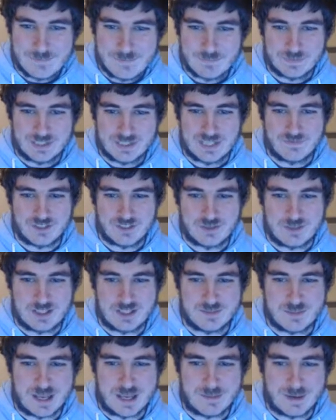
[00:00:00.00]
Need for Speed's
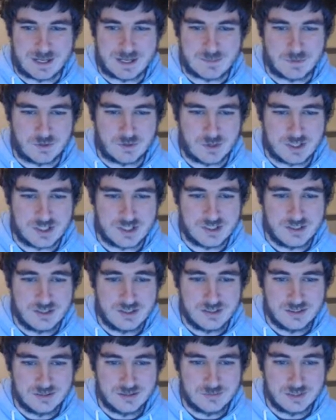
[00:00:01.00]
payback progression,
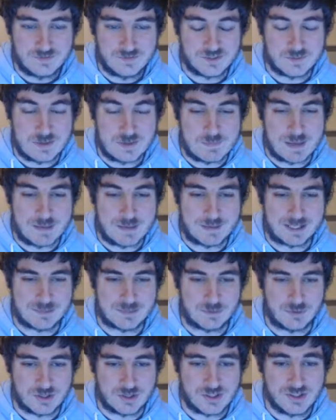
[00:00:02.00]
Need for Speed Payback's
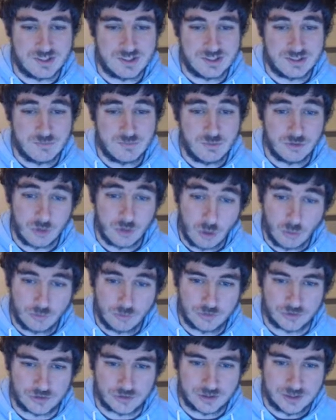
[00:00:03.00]
progression system was
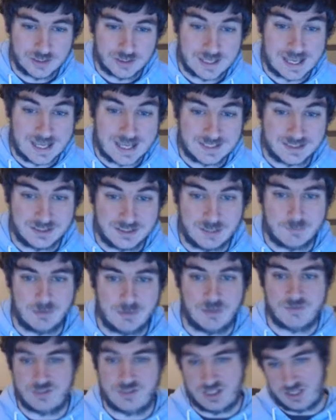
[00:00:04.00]
altered, and a number
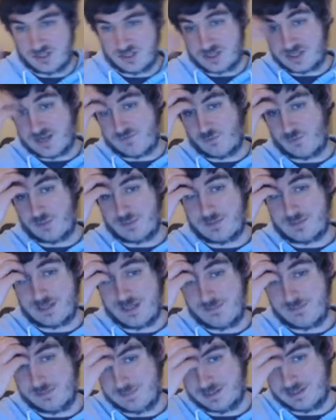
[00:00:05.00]
of changes have already been
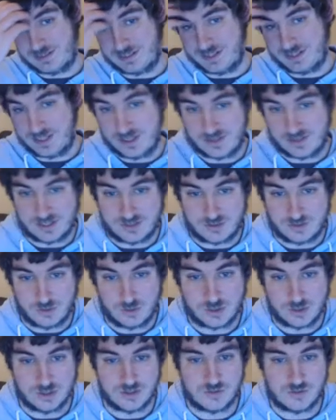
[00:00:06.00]
implemented, thanks to
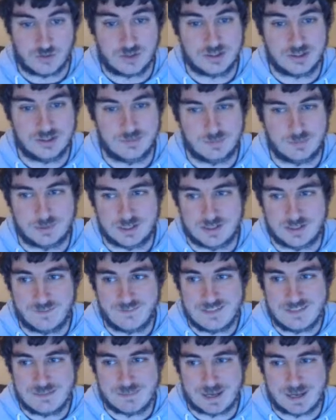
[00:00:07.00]
constructive player
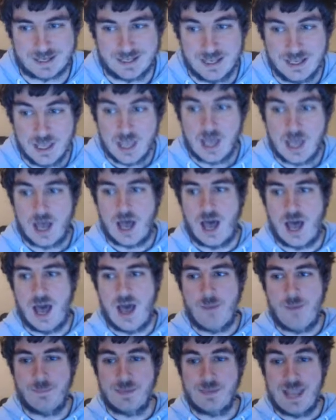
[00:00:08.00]
feedback.
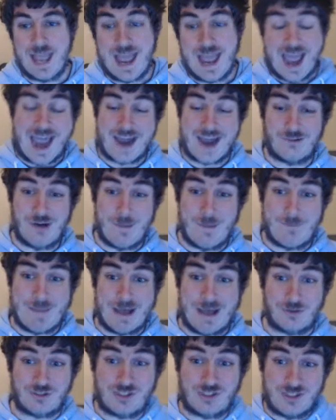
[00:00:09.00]
Um, how
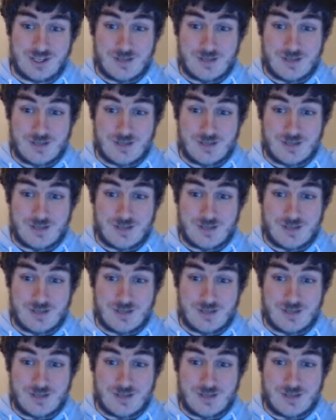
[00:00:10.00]
about...